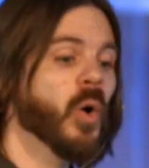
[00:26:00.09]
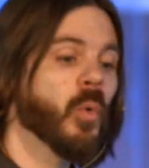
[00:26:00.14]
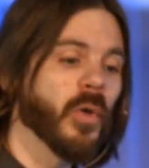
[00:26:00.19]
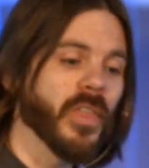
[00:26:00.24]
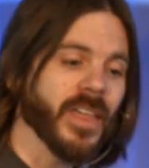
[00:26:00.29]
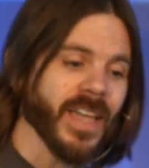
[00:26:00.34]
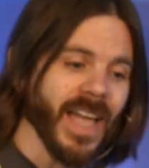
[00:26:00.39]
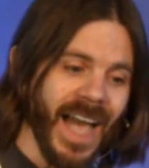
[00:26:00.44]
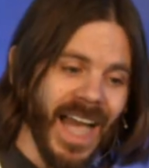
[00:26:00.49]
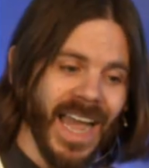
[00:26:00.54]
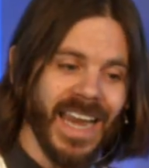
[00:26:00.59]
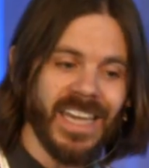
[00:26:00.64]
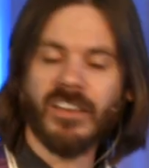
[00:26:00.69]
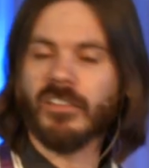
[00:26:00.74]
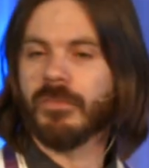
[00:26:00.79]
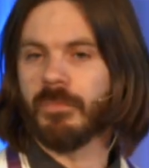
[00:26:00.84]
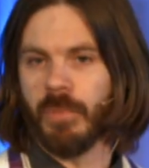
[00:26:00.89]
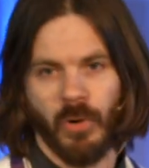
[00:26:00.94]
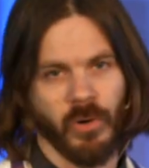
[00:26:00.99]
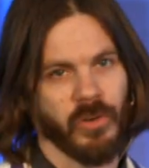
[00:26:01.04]
were the kind
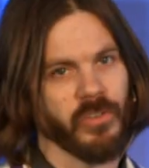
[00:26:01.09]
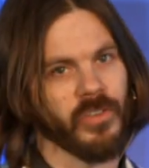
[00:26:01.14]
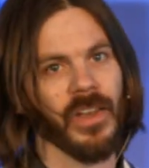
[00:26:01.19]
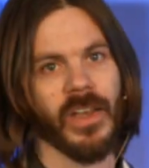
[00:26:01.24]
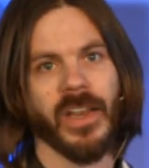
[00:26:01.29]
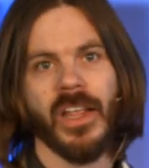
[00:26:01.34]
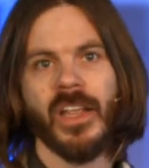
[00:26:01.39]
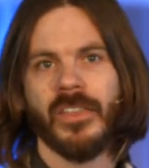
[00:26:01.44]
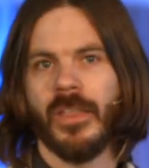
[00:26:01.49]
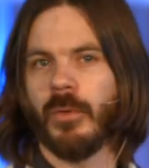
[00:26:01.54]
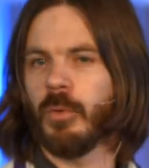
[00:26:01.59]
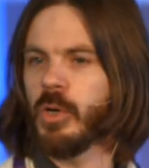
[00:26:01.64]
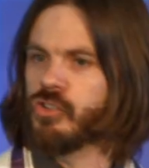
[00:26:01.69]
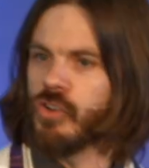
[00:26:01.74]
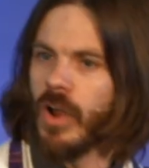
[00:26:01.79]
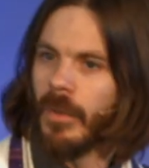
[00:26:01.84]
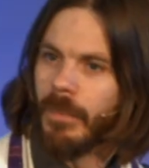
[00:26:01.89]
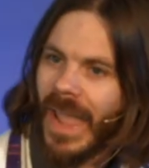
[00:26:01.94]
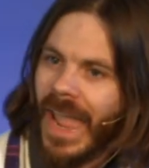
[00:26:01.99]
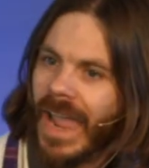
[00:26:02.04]
of person that would
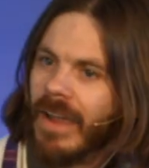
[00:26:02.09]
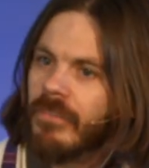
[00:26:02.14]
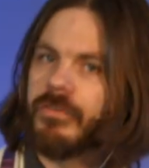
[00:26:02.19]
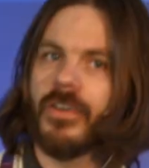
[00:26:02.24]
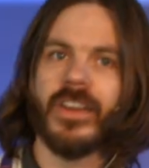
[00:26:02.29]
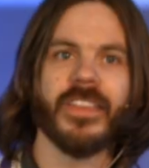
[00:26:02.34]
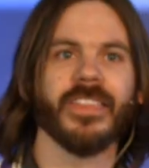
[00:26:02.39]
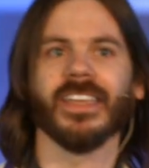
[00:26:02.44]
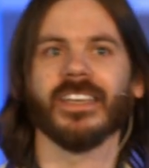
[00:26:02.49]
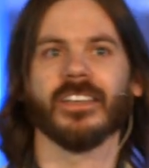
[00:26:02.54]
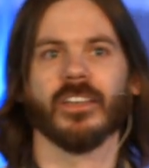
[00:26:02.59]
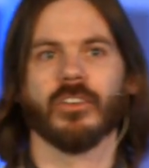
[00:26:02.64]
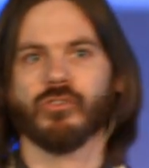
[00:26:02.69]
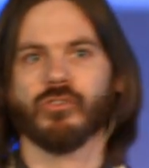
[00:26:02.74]
drop everything to